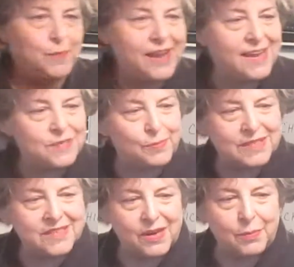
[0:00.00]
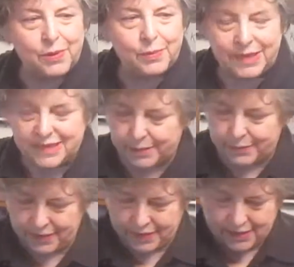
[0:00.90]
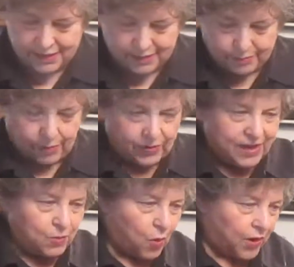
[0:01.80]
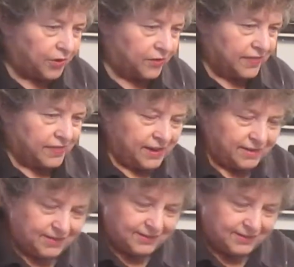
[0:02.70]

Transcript: My husband's going to put me some Berkey water in there.